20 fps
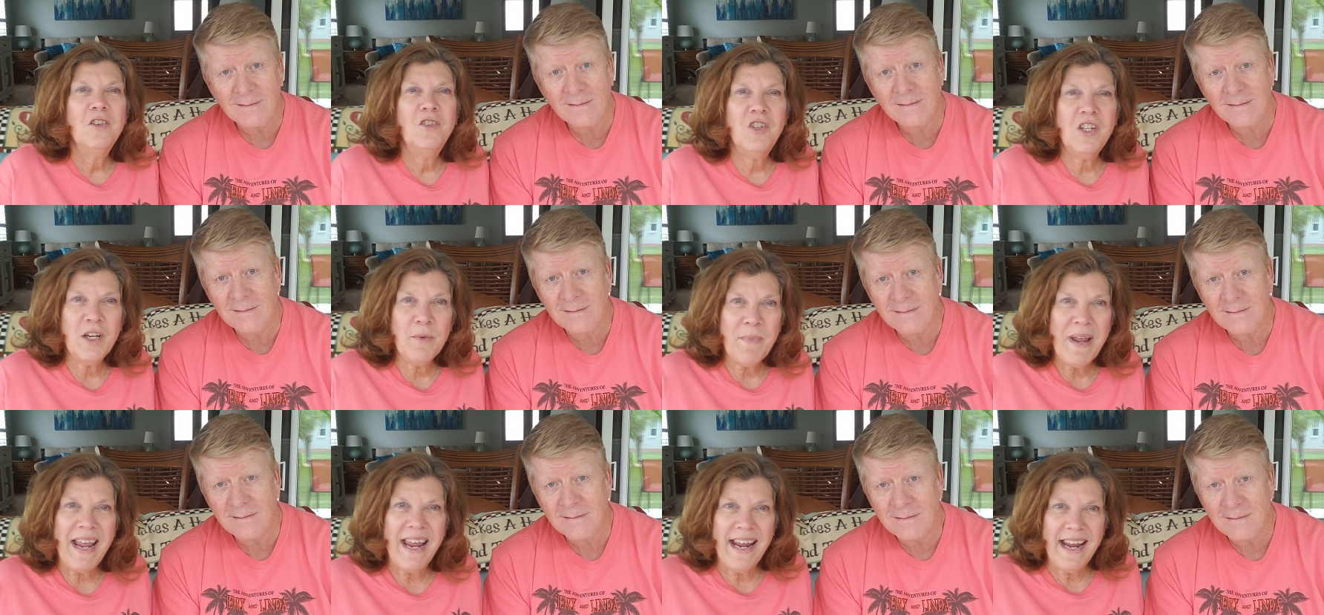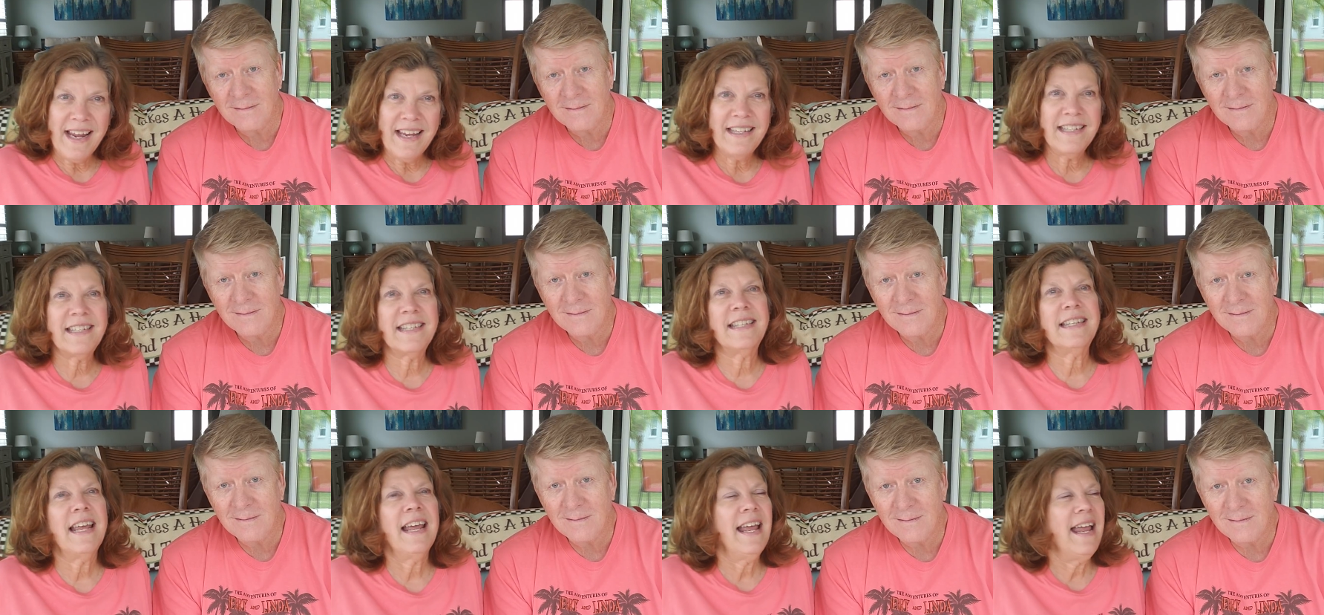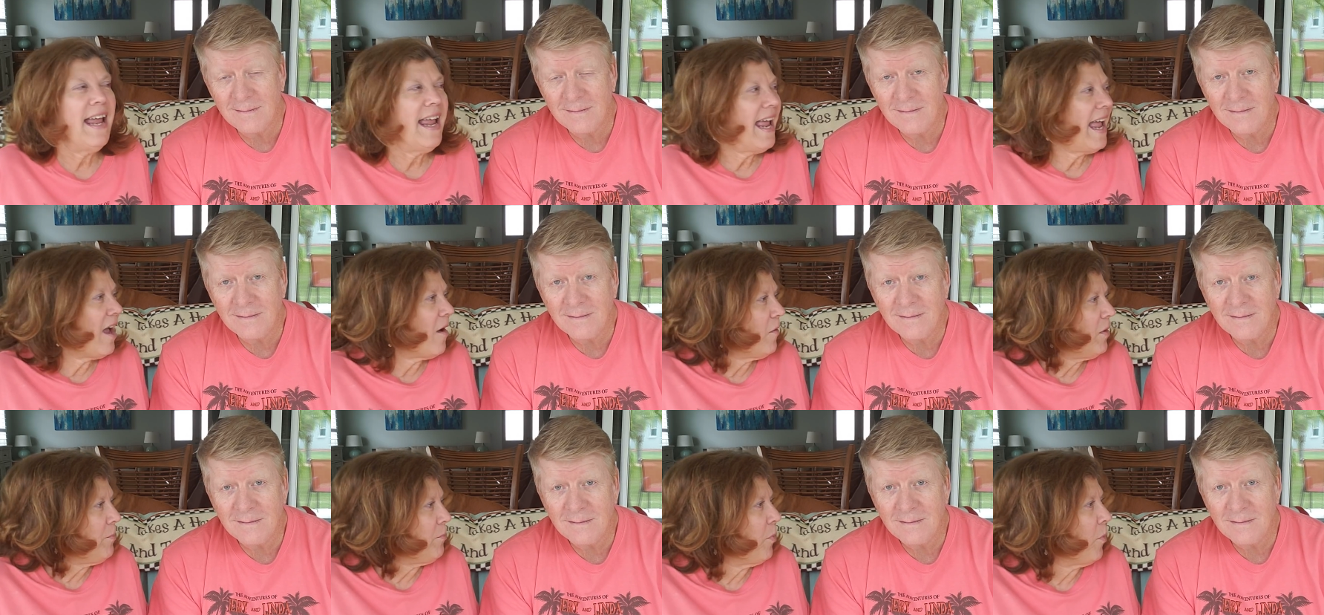Speaker 1: Jim asks,
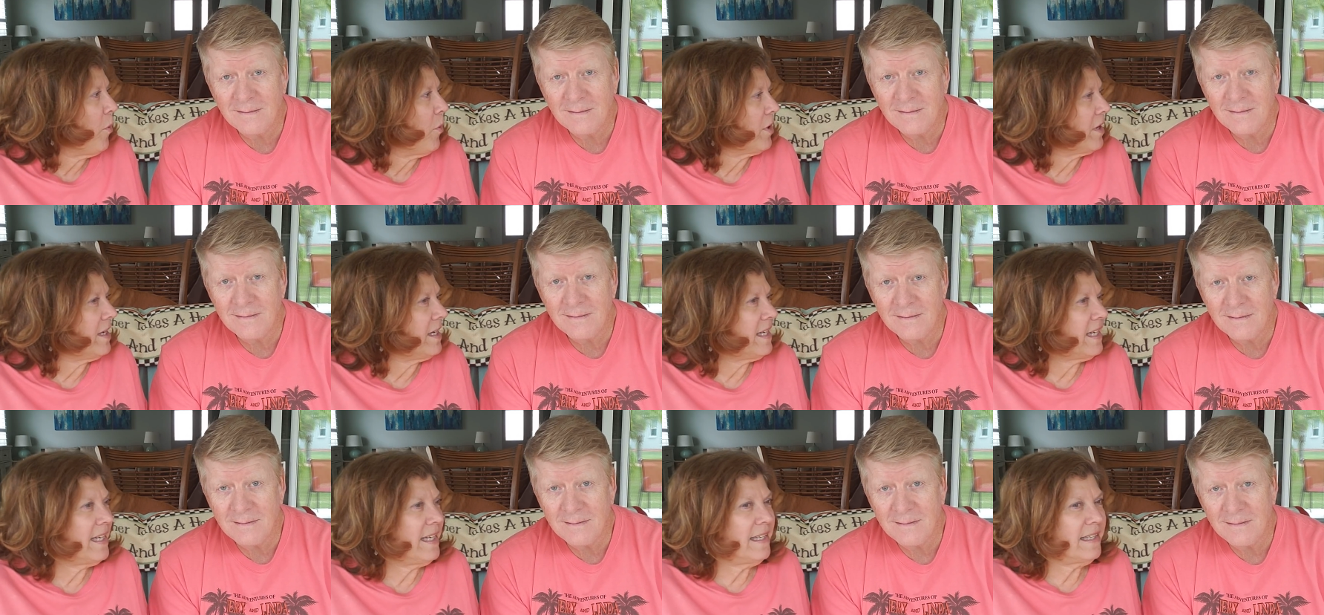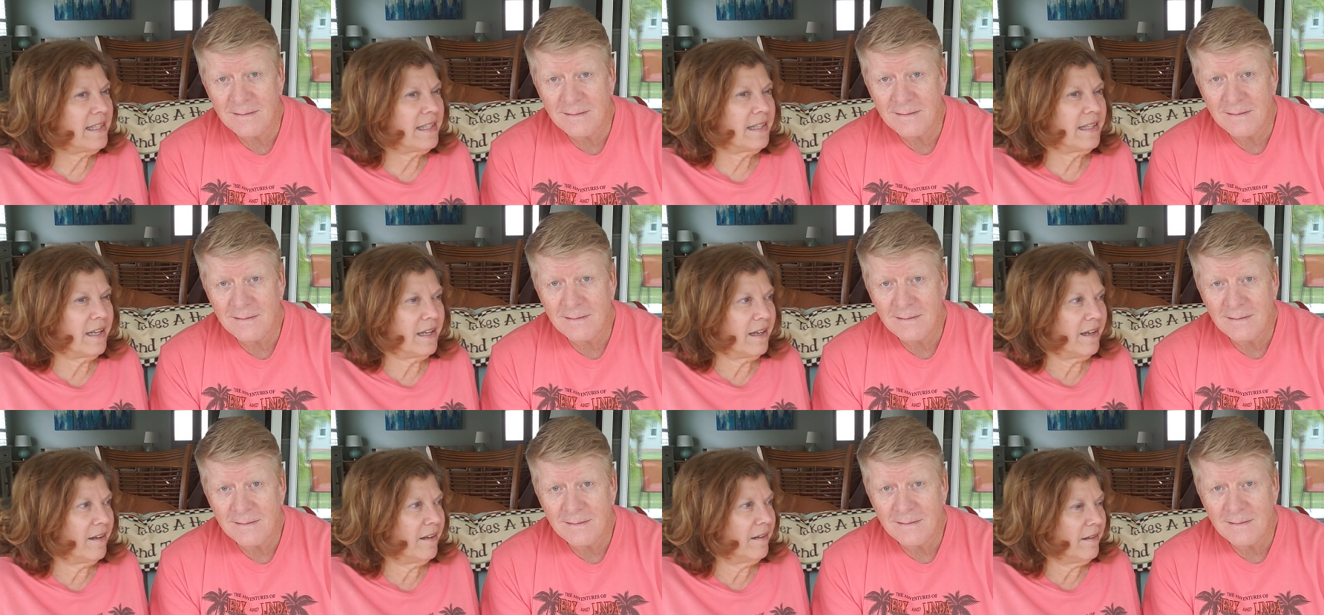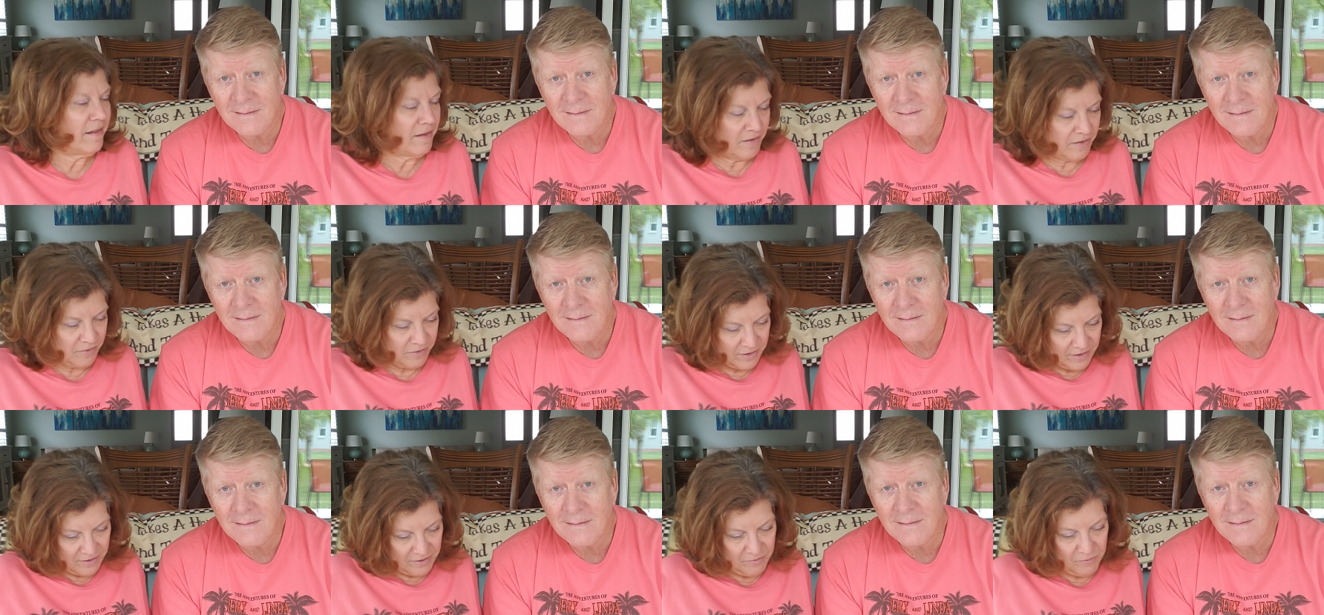how important is the
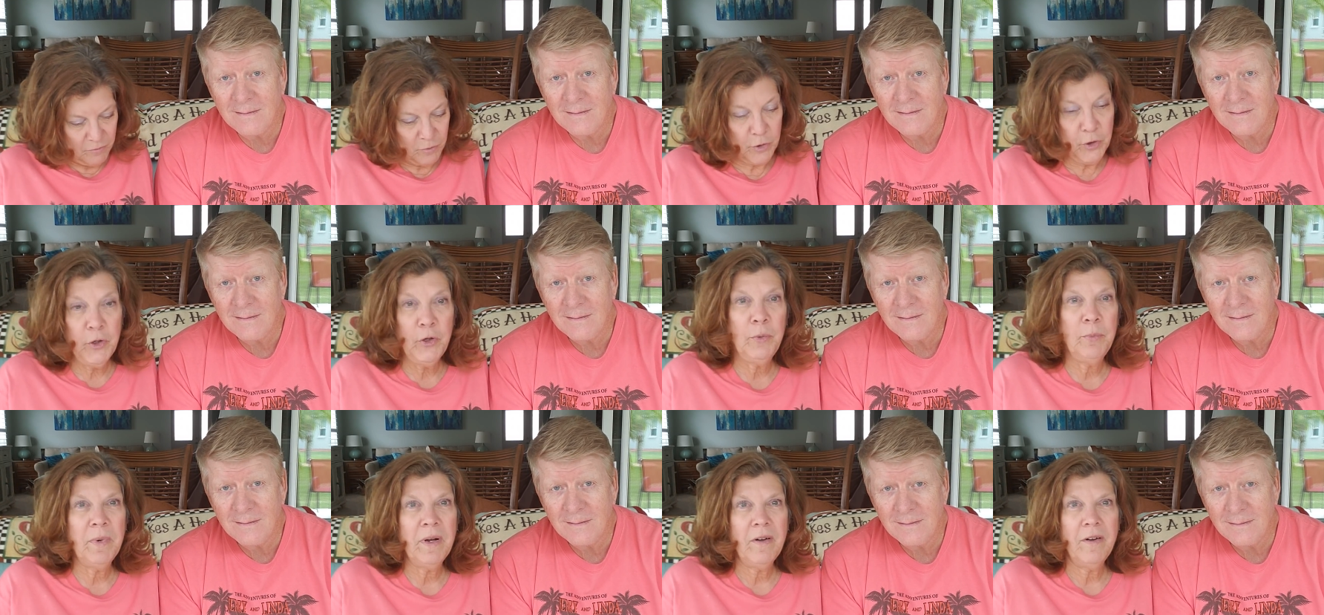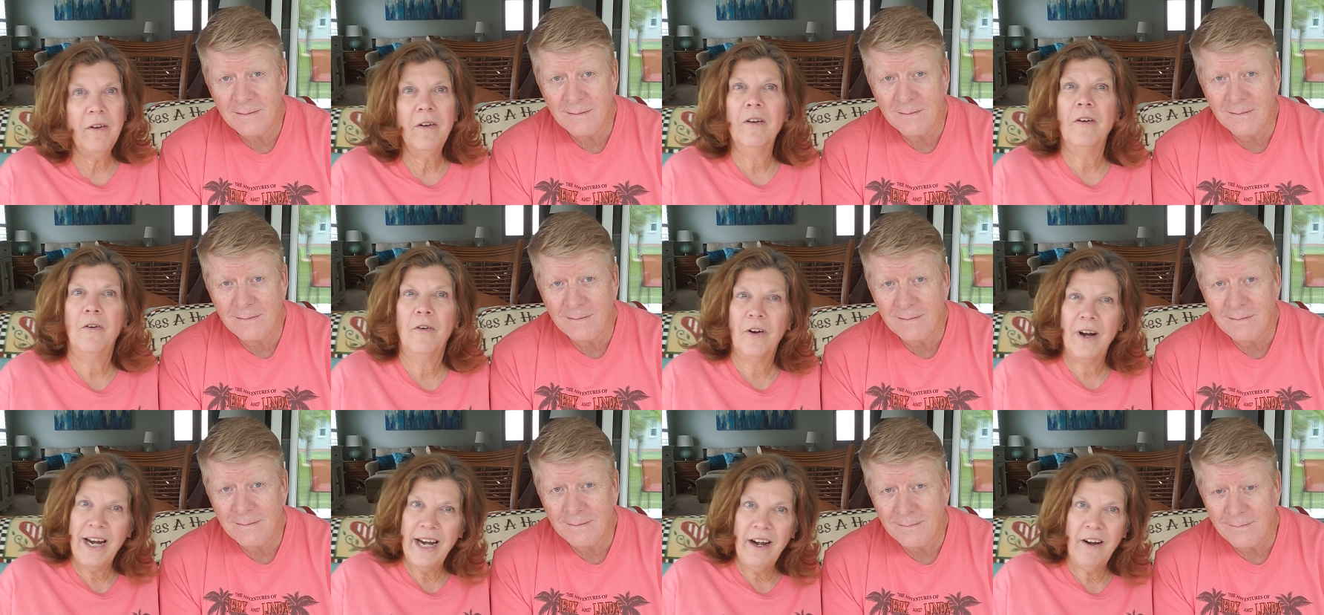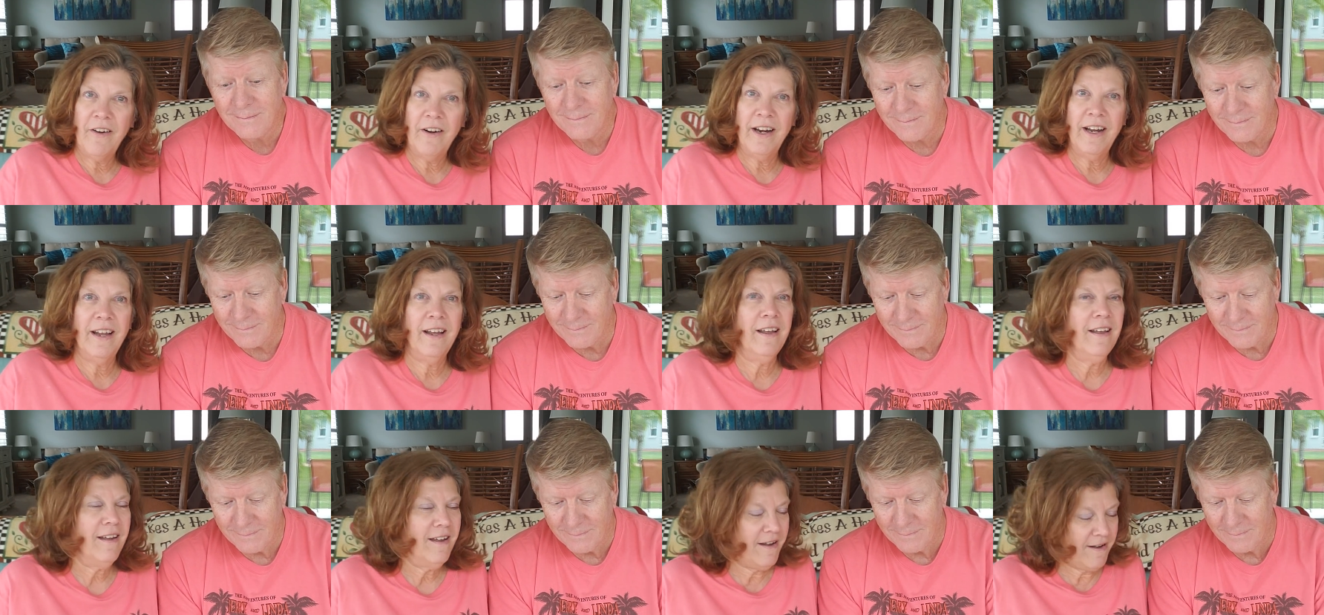room or
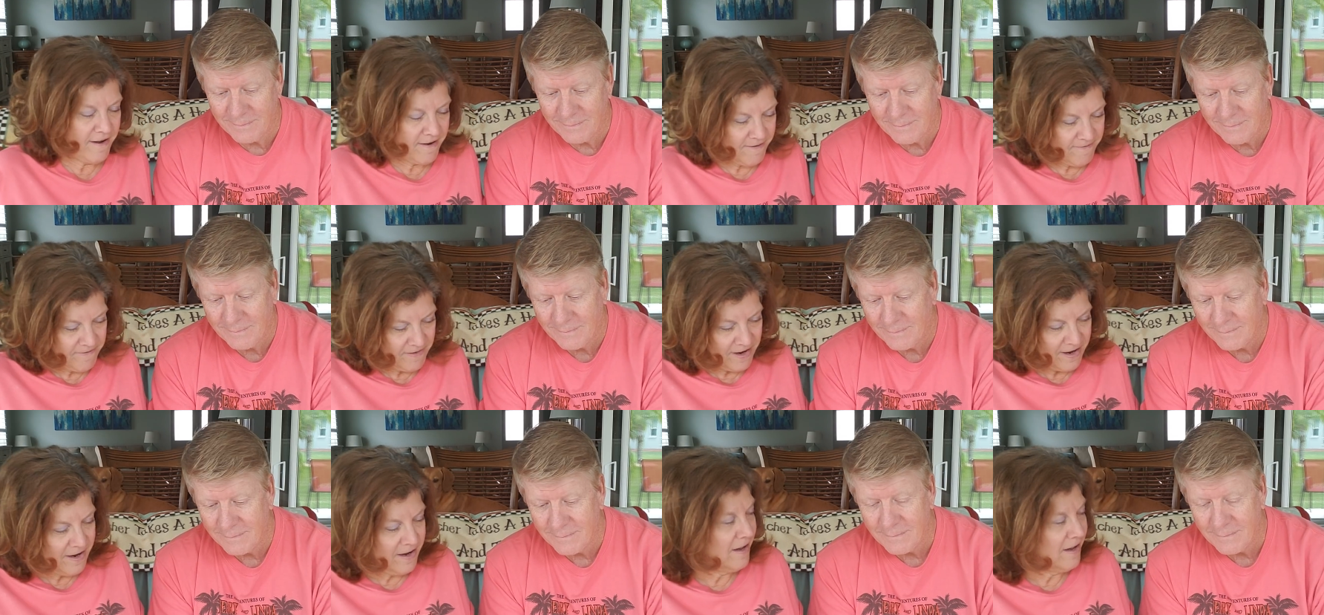area of